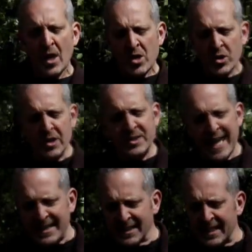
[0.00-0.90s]
You're going to
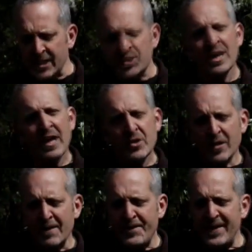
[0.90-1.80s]
take the leash, you're
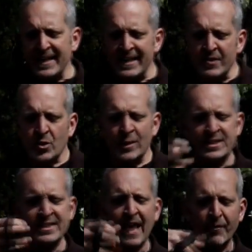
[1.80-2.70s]
going to feed it into
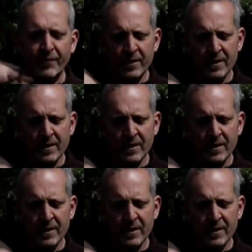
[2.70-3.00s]
itself,